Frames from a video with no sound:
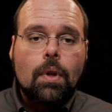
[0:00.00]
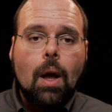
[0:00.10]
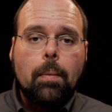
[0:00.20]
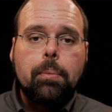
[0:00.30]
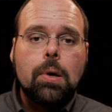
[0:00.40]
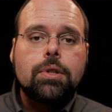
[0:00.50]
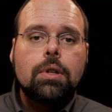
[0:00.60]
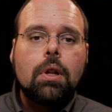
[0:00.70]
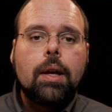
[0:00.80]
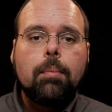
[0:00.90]
Now,
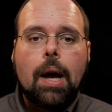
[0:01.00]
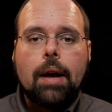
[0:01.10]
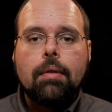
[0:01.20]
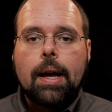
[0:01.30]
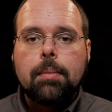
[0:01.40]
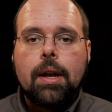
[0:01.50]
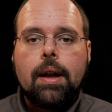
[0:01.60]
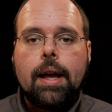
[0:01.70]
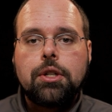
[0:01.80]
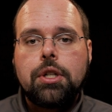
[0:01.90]
personally, my
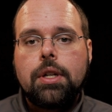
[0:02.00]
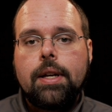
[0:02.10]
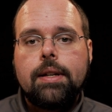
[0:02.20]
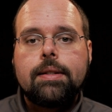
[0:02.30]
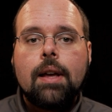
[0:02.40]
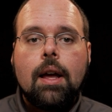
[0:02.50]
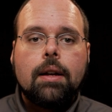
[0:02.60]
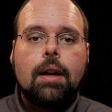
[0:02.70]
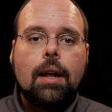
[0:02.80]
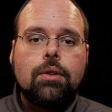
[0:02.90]
recommendation is
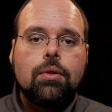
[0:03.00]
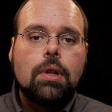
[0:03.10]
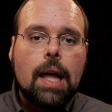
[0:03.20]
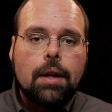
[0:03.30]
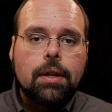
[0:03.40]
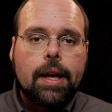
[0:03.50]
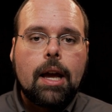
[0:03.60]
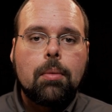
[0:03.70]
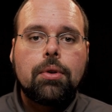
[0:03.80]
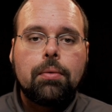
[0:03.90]
not to allow the
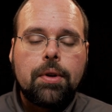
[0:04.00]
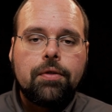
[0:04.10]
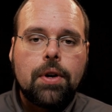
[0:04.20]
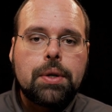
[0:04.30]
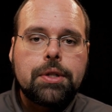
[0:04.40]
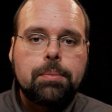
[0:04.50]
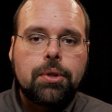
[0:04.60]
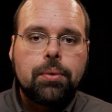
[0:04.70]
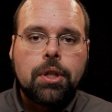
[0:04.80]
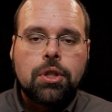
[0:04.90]
camera to refocus
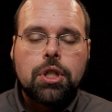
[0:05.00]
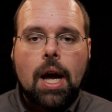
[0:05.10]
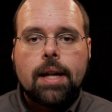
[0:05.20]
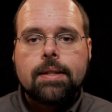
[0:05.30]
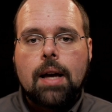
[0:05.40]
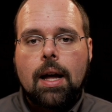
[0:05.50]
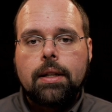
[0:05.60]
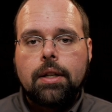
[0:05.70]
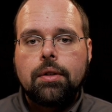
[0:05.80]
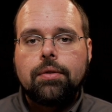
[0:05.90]
between shots on
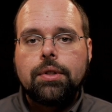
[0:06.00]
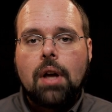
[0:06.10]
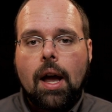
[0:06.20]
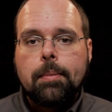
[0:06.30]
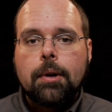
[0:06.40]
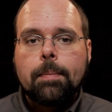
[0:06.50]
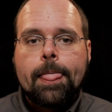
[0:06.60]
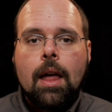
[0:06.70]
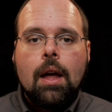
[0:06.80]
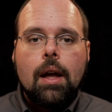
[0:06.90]
the interval timer.
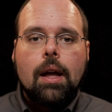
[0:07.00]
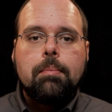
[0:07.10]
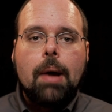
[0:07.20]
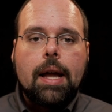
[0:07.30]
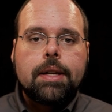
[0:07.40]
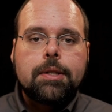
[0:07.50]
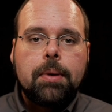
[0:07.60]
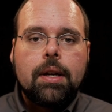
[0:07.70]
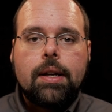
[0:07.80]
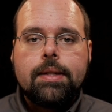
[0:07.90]
In my
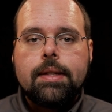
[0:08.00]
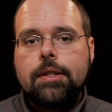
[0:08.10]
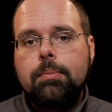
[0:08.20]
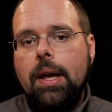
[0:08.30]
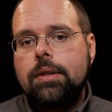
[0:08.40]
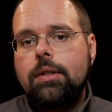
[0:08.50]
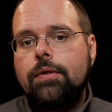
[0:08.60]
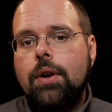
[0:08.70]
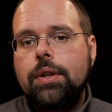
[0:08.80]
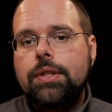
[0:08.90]
experience, it's best to
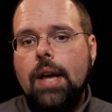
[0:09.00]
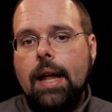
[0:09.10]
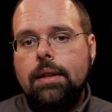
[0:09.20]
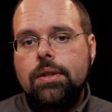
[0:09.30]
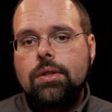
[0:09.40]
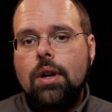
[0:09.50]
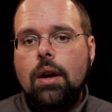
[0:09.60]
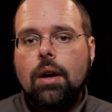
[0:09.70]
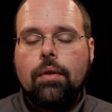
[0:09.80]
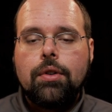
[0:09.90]
focus at the
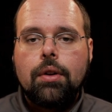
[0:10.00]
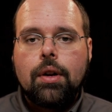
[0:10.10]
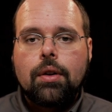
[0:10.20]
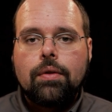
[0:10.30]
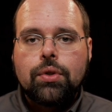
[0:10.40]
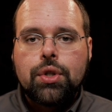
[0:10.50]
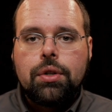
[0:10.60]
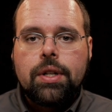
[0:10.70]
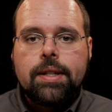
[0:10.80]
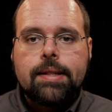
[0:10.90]
start of your interval
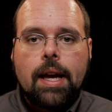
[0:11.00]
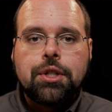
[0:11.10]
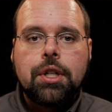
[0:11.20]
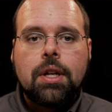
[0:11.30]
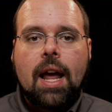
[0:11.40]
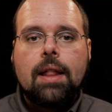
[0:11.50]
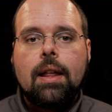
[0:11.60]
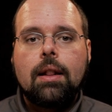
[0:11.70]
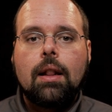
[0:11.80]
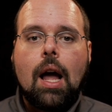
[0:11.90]
shooting session and
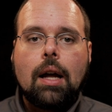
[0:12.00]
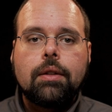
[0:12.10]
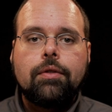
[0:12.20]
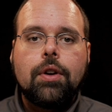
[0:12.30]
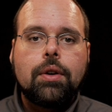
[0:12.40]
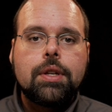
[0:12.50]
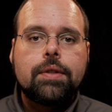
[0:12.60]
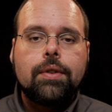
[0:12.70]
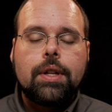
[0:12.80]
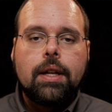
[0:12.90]
then lock the focus
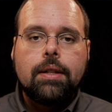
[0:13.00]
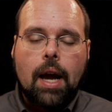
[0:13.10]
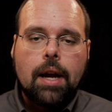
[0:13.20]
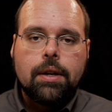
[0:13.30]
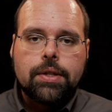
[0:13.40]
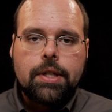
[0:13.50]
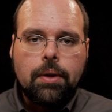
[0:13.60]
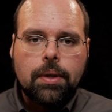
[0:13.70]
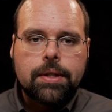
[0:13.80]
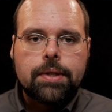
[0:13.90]
for the entire
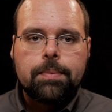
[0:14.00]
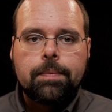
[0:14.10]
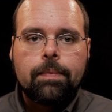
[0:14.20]
sequence.